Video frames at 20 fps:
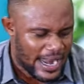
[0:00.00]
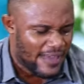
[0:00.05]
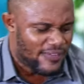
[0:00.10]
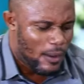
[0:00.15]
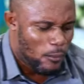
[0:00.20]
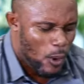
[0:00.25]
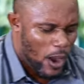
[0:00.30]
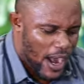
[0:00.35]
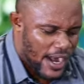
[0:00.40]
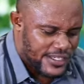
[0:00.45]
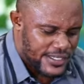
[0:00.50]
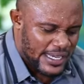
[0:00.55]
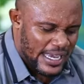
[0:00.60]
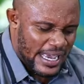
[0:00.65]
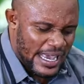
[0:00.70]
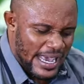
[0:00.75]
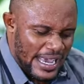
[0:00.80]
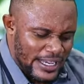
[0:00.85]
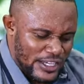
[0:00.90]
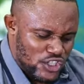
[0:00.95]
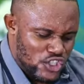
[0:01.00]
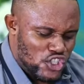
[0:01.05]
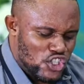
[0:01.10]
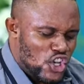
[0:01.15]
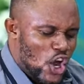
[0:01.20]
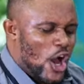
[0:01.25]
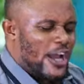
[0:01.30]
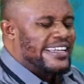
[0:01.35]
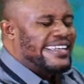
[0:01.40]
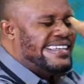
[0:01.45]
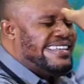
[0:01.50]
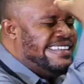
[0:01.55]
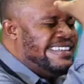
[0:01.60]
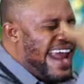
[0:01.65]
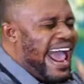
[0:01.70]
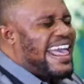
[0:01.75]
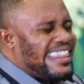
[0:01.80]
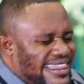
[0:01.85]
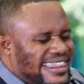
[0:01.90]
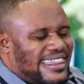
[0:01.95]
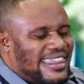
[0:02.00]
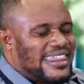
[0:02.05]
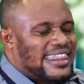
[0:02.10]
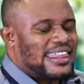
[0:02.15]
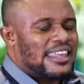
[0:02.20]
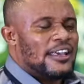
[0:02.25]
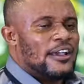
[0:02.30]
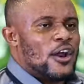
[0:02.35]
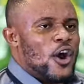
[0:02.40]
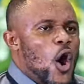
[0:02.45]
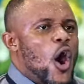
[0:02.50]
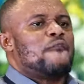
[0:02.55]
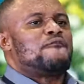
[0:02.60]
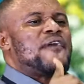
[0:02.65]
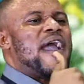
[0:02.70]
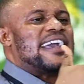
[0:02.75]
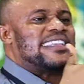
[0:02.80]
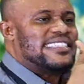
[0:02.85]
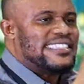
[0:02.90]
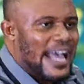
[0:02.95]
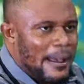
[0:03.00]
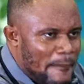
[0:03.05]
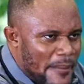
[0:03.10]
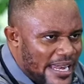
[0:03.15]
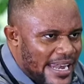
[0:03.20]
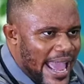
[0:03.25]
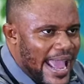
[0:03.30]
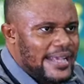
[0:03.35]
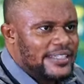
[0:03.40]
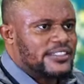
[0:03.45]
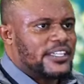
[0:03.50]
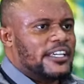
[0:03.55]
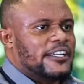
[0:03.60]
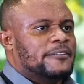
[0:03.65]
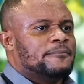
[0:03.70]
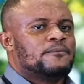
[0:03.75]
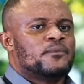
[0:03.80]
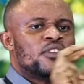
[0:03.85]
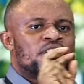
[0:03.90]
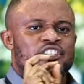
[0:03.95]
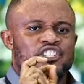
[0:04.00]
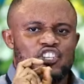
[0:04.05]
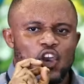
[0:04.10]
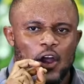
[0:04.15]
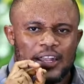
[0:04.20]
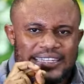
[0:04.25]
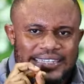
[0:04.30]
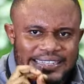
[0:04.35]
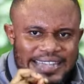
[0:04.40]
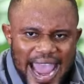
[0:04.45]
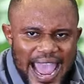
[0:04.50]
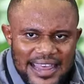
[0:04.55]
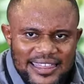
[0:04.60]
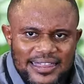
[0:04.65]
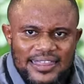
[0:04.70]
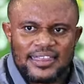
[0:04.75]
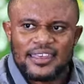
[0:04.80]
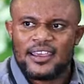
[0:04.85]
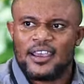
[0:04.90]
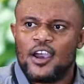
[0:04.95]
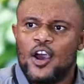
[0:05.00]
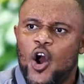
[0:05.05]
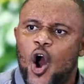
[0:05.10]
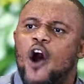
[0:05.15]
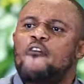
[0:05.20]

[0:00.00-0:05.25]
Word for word: In other words, your depth of examination, your depth